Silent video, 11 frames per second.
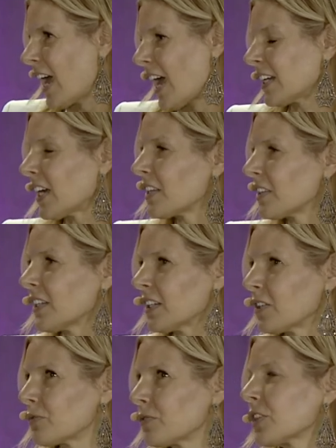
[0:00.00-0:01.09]
And I
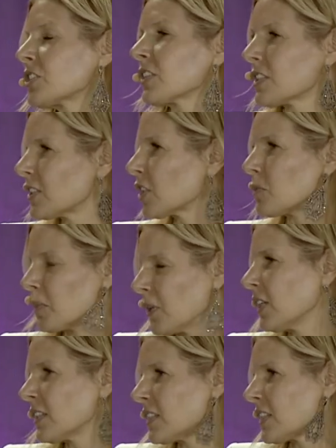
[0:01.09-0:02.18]
think frictionless
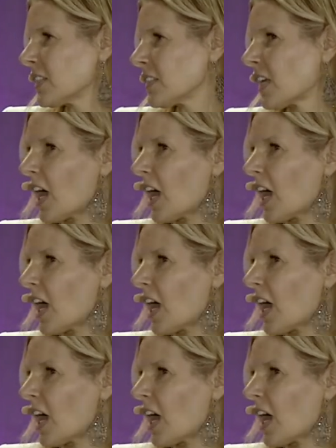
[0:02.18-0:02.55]
experiences,